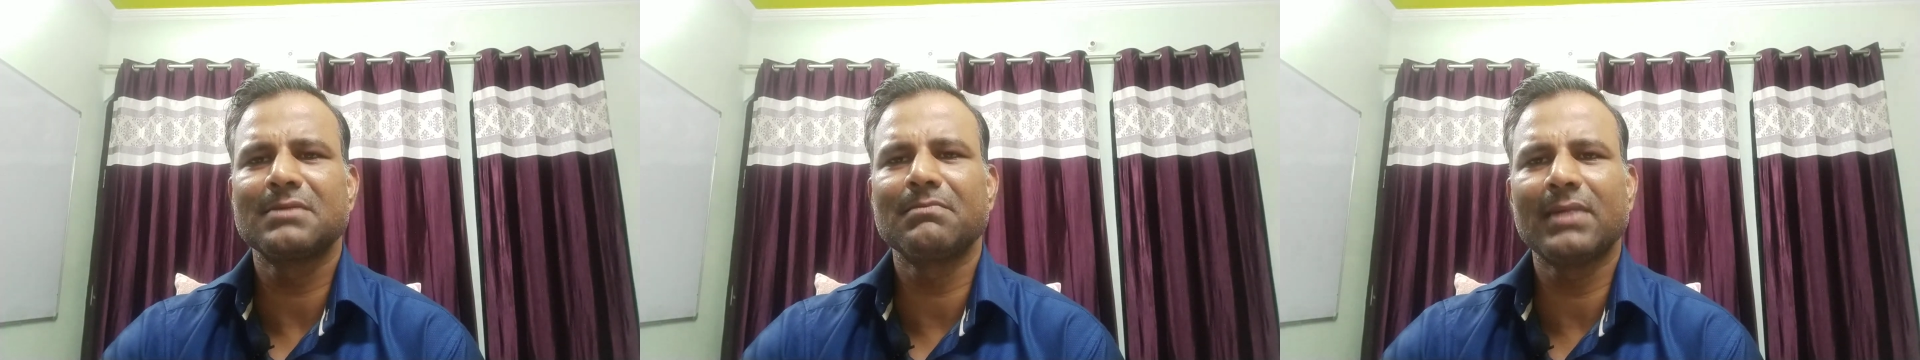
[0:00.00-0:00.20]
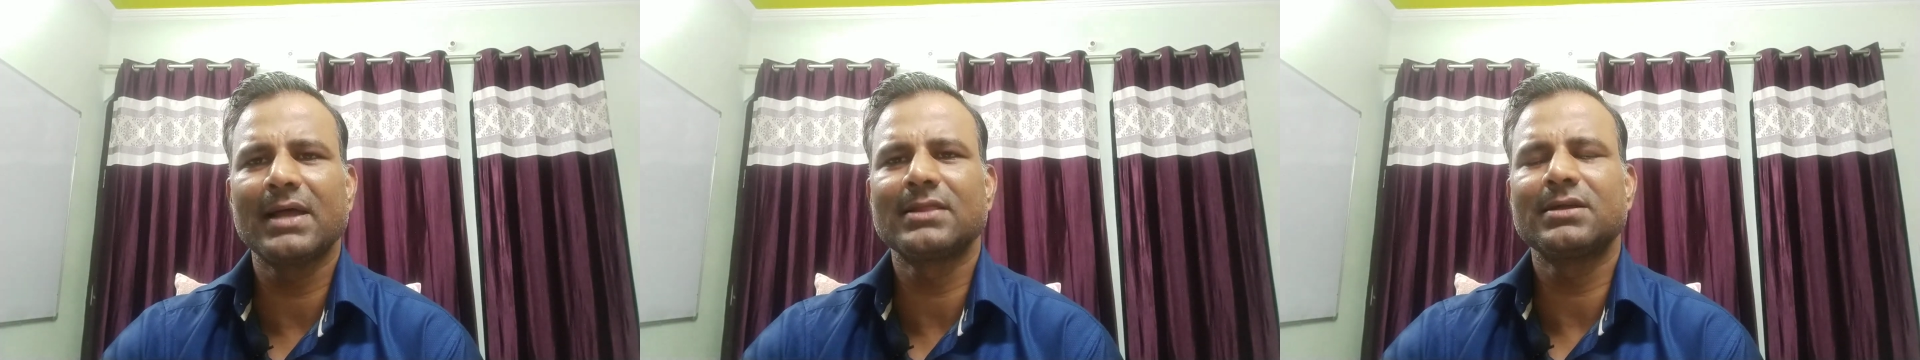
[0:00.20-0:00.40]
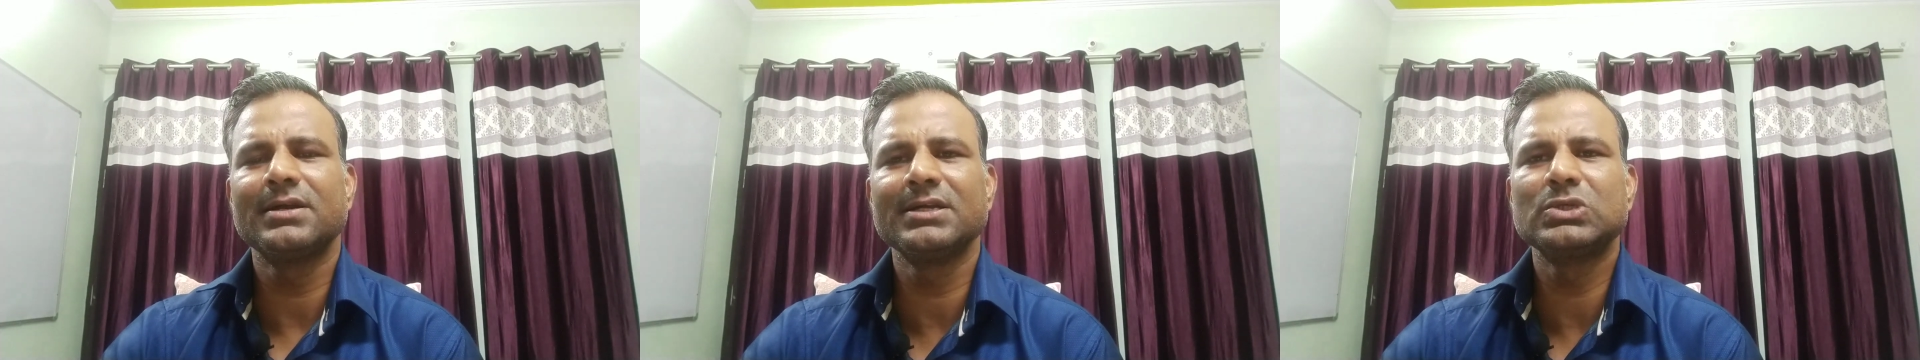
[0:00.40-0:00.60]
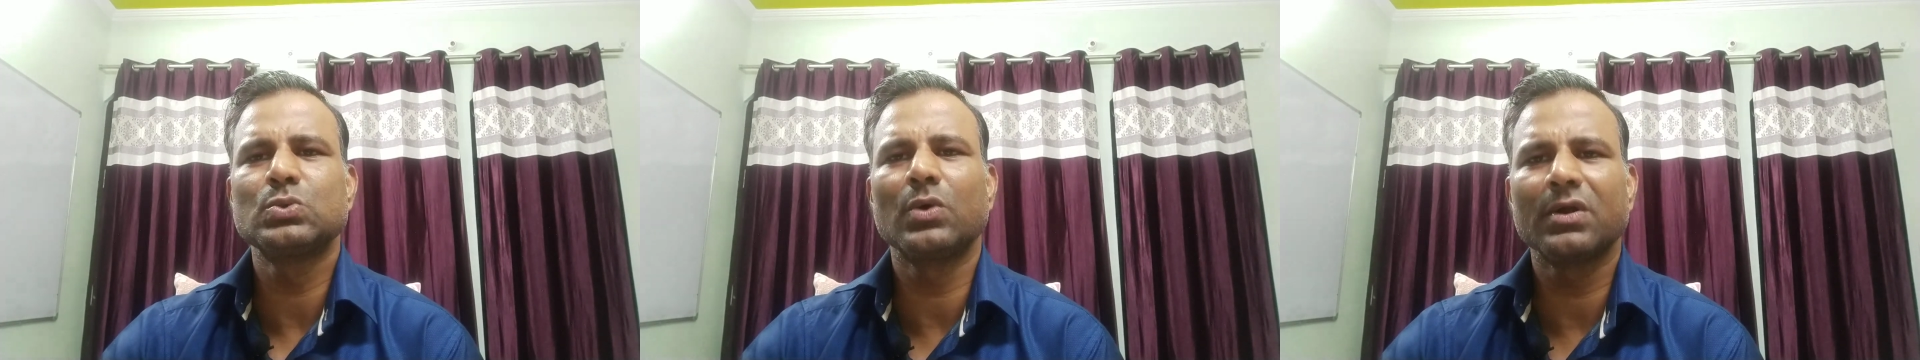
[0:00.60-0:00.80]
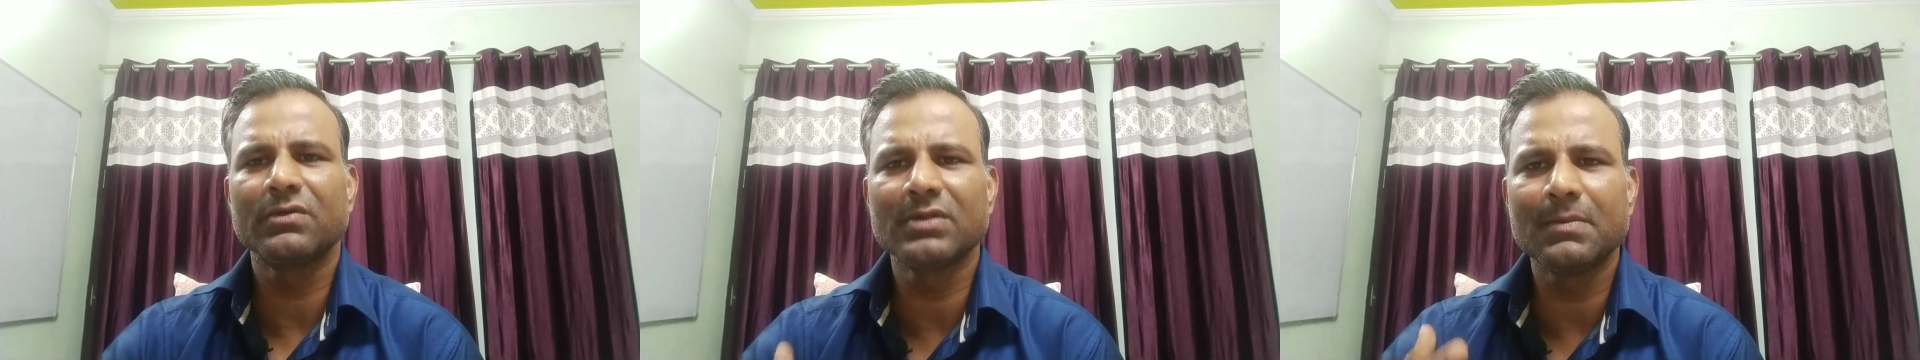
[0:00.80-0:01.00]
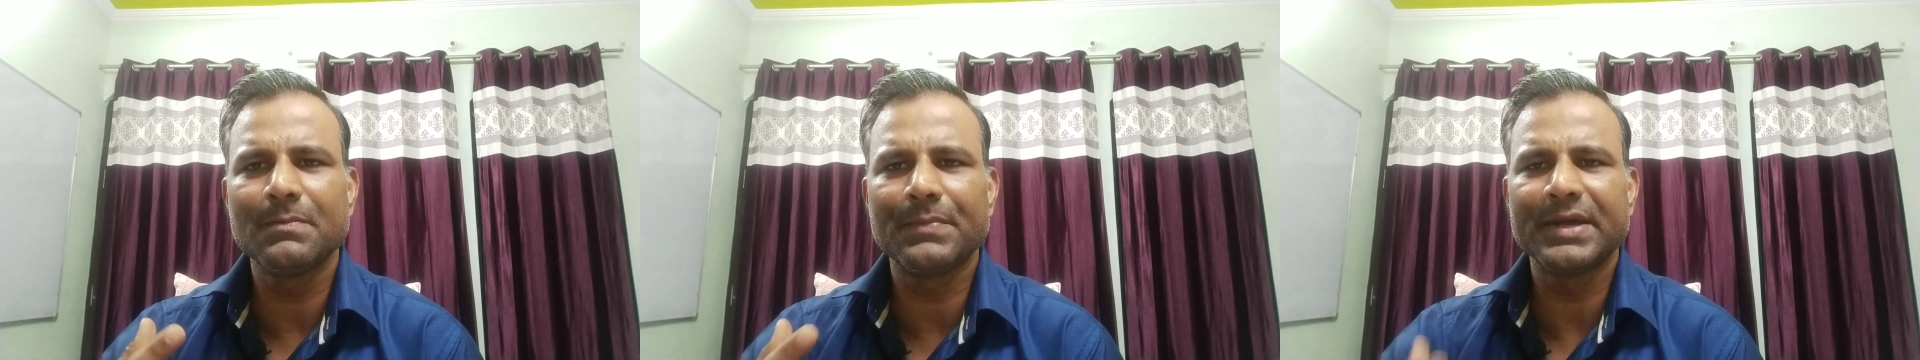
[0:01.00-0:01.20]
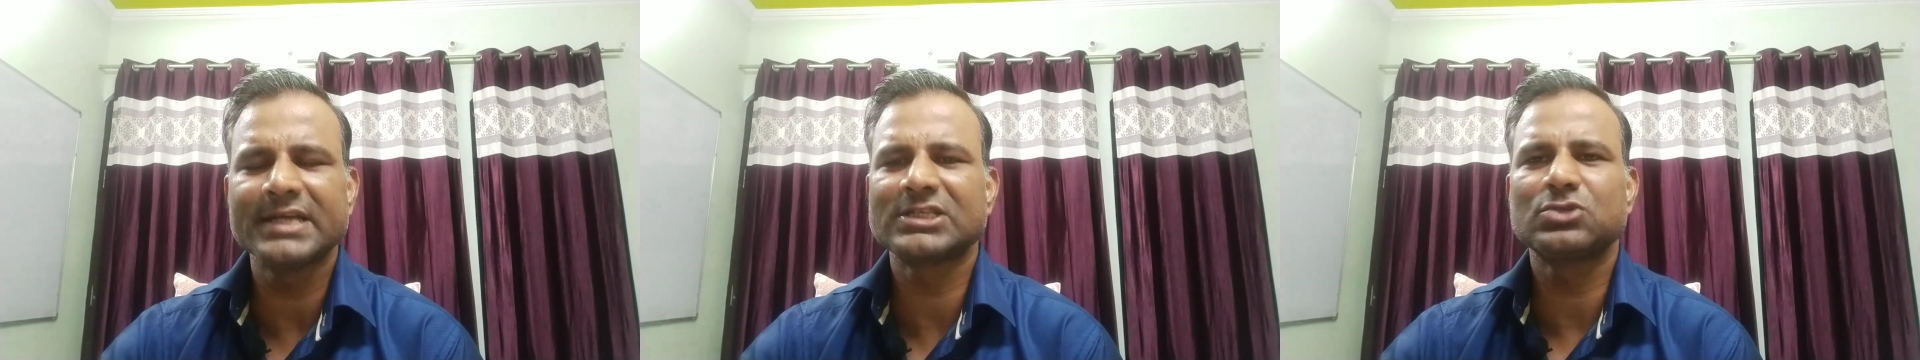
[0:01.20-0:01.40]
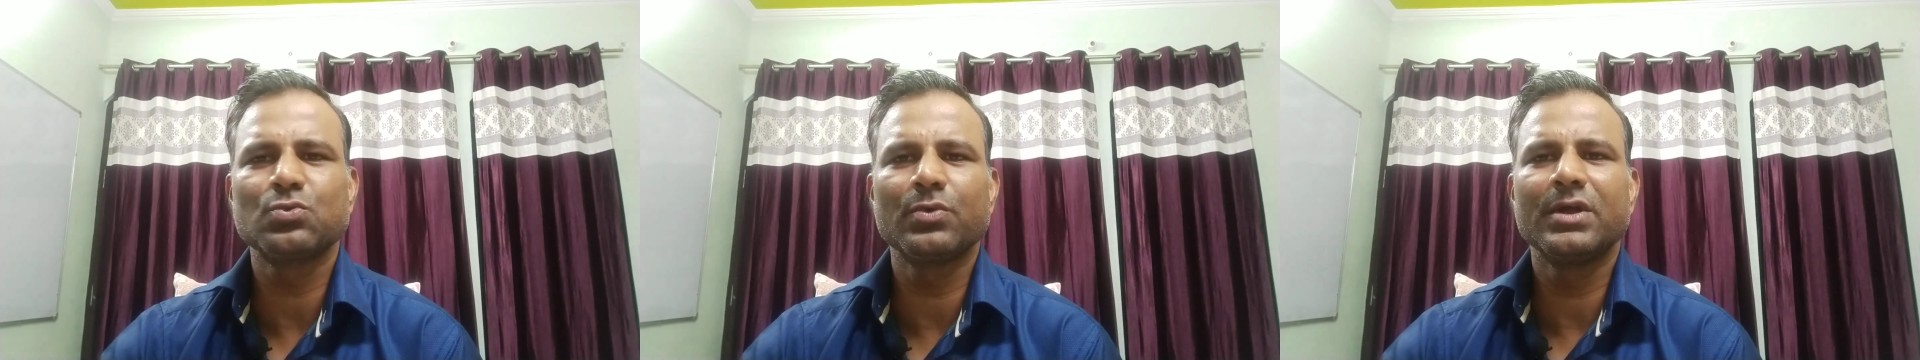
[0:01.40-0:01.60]
method is one of the
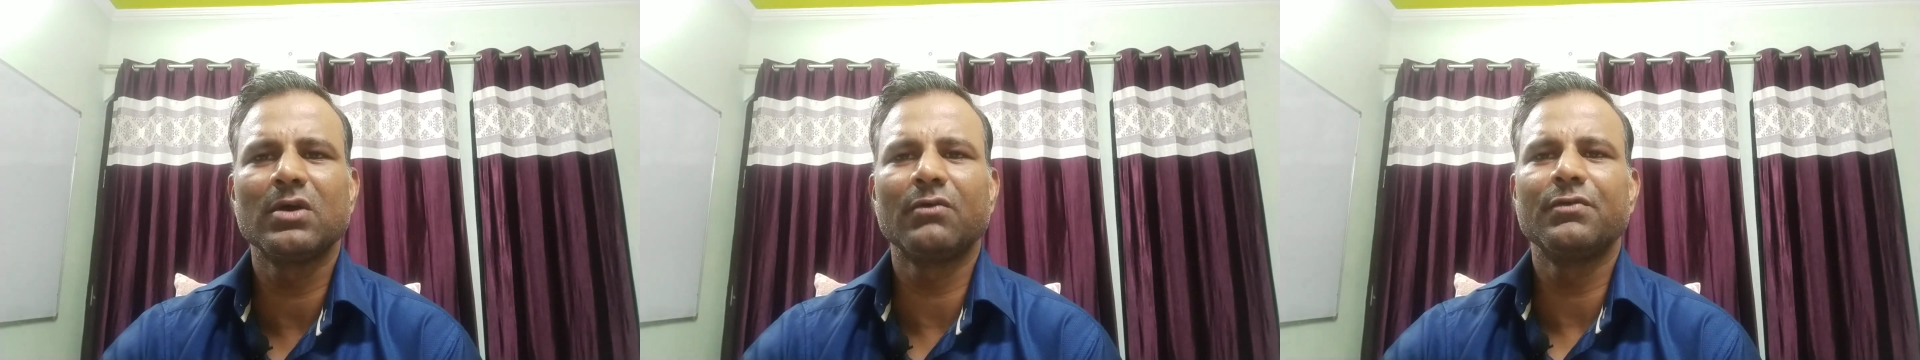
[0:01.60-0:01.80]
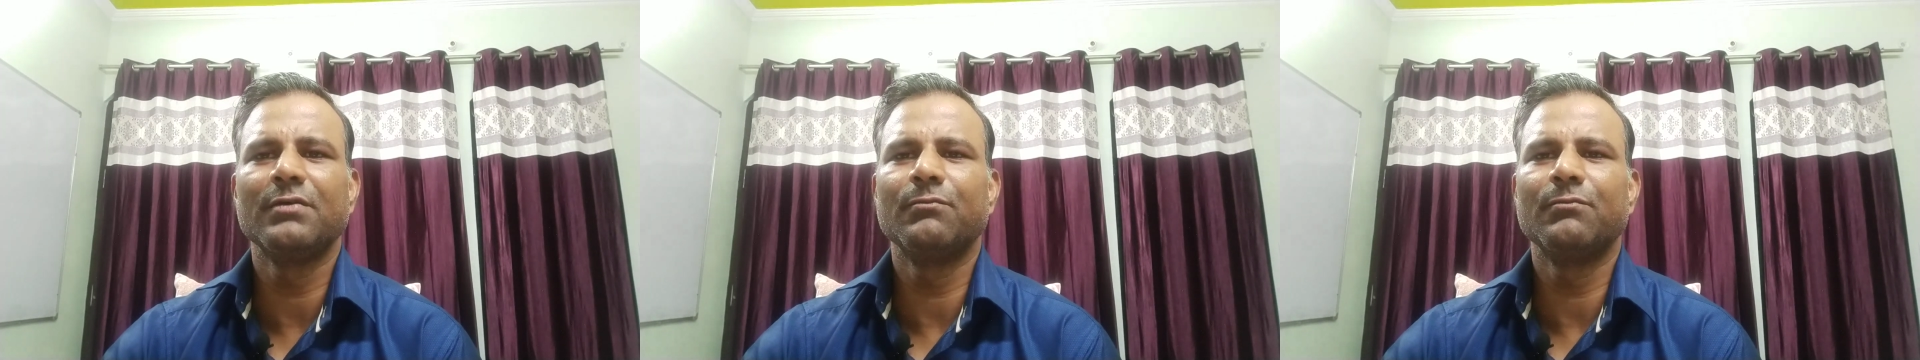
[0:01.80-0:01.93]
best way of